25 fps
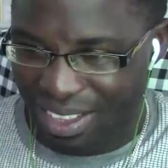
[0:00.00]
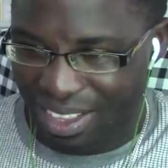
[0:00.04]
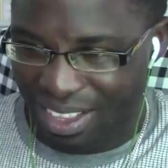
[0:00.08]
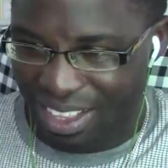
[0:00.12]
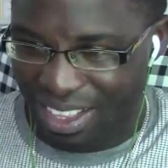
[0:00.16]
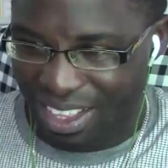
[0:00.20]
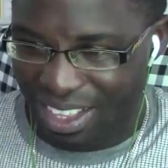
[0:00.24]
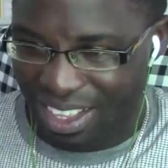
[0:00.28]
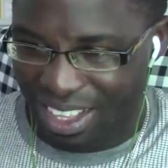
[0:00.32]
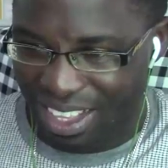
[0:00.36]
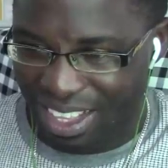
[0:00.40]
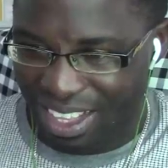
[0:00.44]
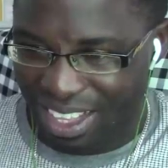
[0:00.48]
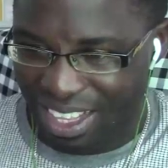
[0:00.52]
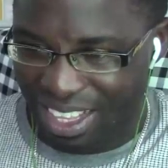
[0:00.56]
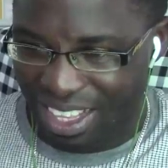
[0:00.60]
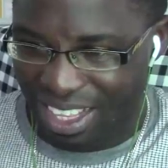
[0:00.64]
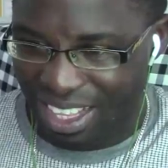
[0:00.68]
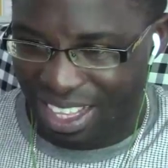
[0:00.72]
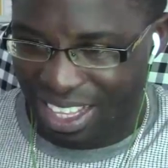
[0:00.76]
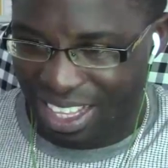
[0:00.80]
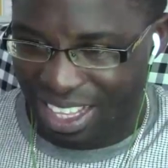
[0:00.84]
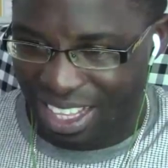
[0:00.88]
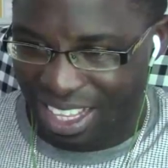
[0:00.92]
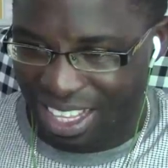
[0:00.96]
get in the
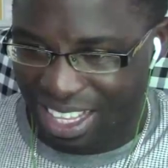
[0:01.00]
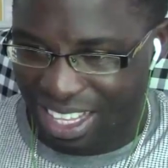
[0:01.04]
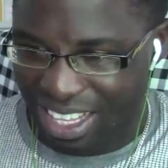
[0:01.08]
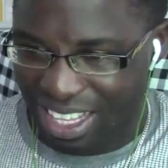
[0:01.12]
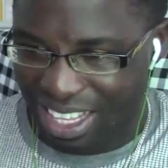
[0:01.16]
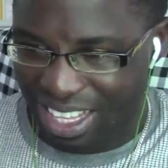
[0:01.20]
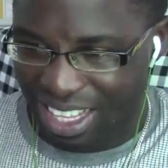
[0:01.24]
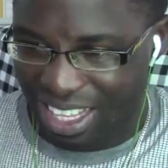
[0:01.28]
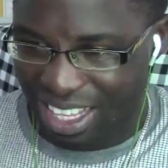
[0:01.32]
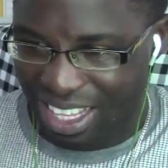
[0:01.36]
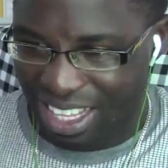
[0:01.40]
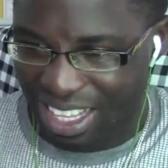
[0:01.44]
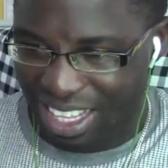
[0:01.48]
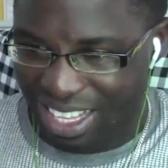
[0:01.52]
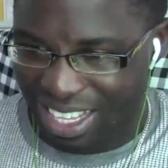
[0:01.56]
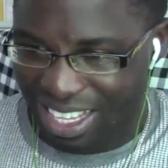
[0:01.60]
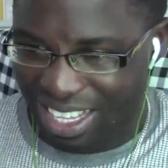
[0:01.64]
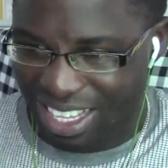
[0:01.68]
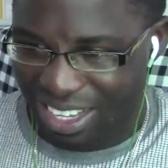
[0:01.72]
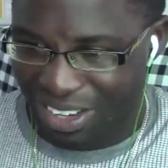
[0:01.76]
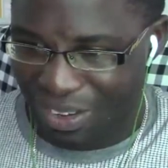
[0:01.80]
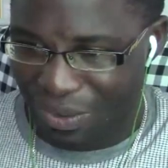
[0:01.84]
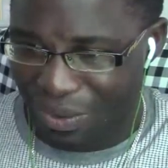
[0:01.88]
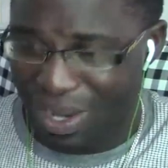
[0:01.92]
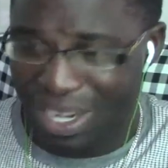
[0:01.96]
Discord. Wendy, get in the
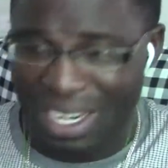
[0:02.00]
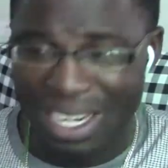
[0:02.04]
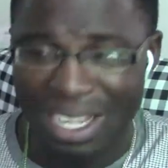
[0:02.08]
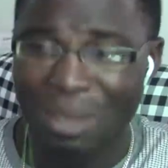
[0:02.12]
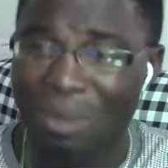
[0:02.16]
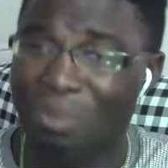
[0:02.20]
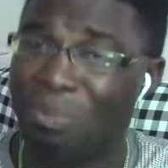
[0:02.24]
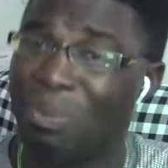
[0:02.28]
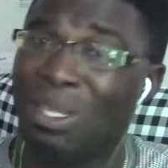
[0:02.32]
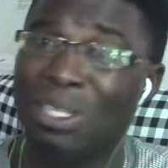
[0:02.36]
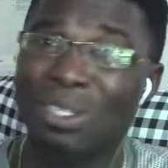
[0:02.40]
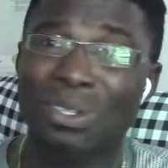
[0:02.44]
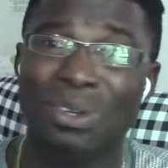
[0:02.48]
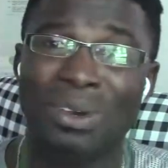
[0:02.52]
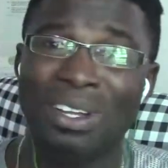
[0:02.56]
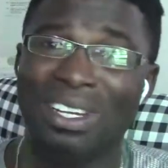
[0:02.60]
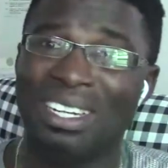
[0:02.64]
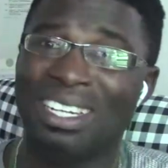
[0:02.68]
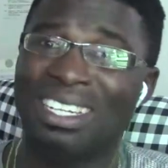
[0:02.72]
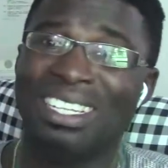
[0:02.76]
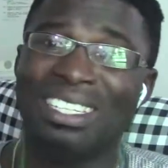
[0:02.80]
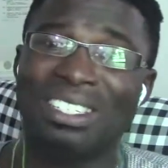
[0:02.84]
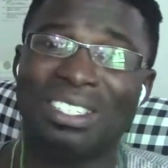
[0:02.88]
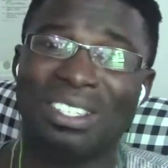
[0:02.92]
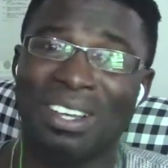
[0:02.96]
Discord. Wendy, please go in
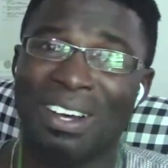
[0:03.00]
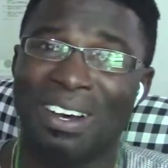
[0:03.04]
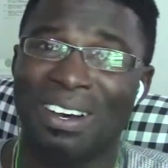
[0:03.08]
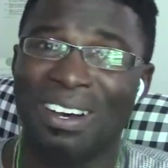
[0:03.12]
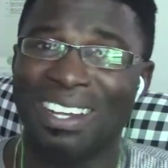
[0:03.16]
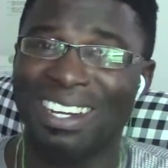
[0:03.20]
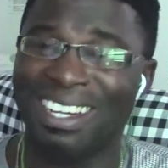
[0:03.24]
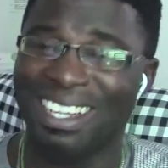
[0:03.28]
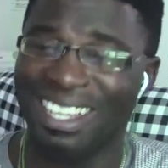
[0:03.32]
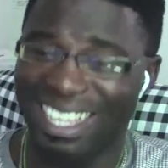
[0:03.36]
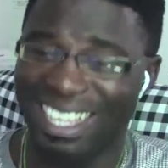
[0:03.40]
the Discord.